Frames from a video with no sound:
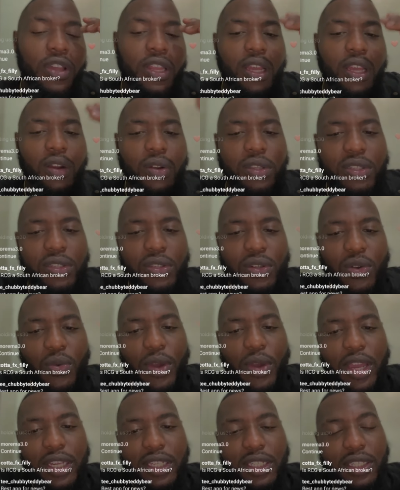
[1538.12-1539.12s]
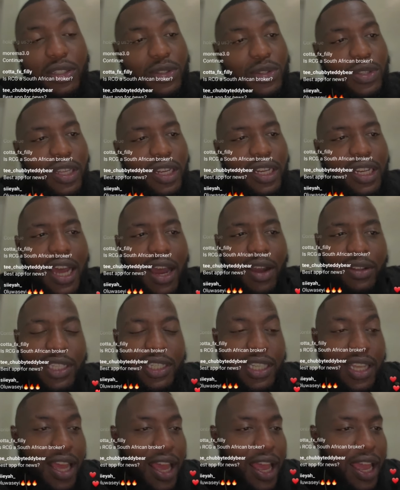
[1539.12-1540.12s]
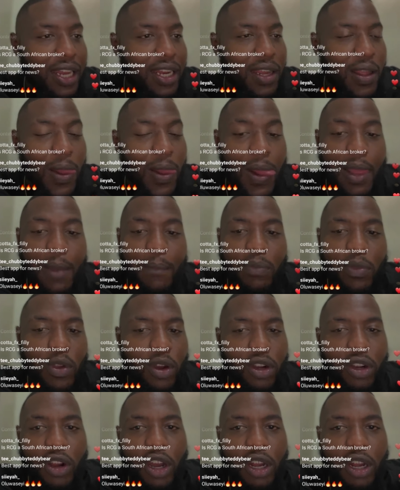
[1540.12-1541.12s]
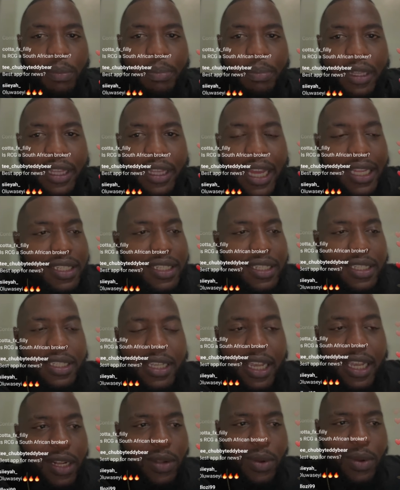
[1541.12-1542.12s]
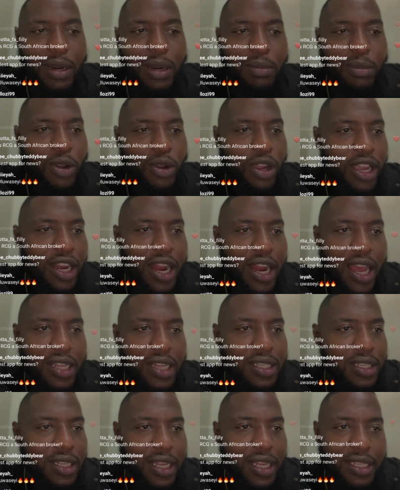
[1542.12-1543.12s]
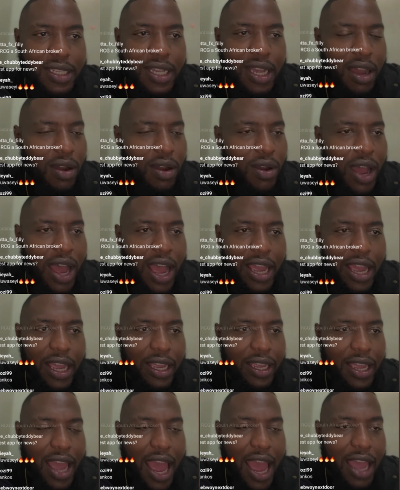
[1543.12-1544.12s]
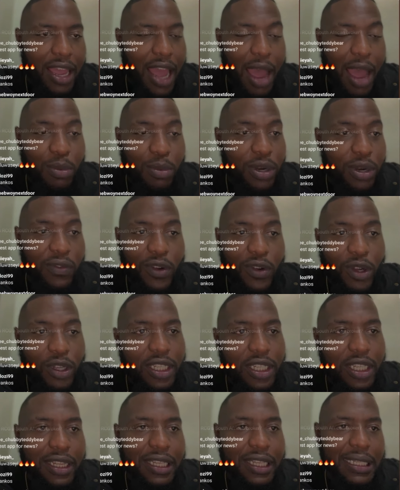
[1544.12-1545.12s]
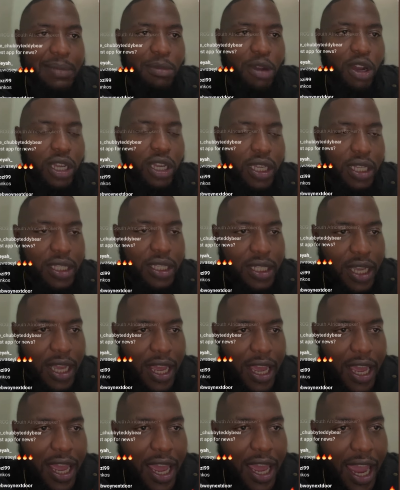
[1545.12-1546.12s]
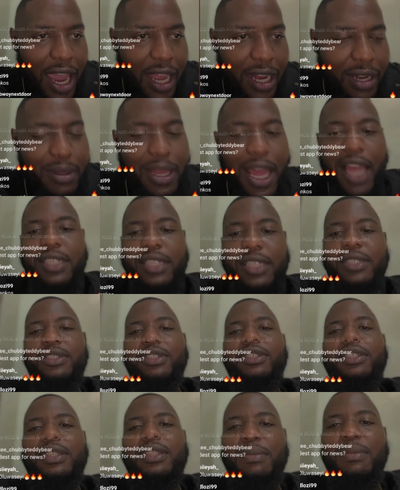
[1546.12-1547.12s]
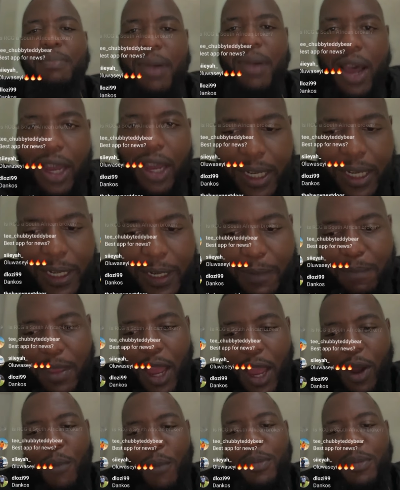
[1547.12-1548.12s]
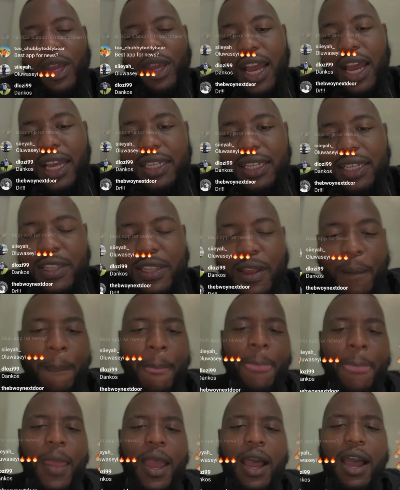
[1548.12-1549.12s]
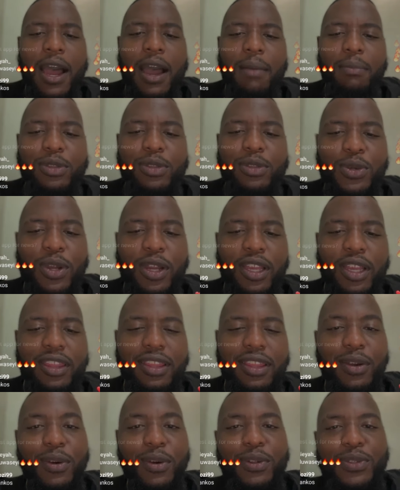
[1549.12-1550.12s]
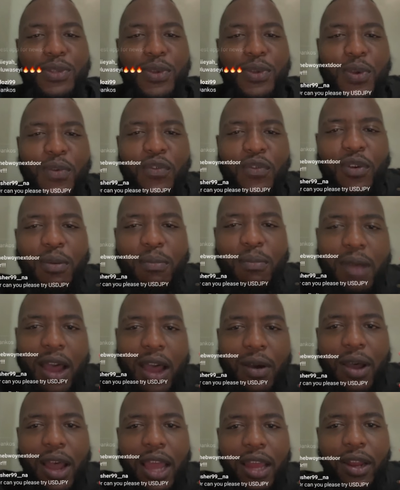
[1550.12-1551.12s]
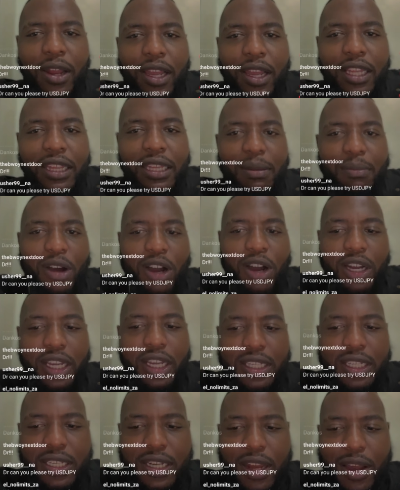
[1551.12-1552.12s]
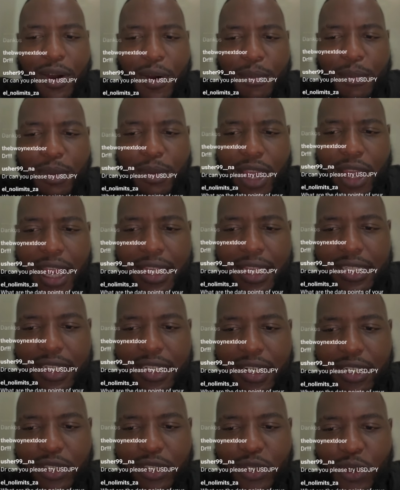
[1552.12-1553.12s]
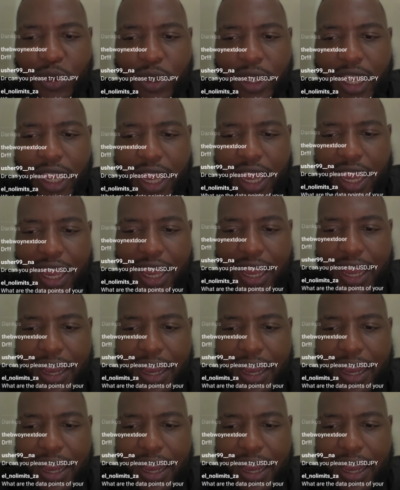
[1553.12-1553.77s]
further continuation to the downside or not. But that's exactly what I'm looking at, and that's how I would have looked at this market. And that's just about it. I hope you guys took a thing or two from how I look at the markets, and I hope you guys did enjoy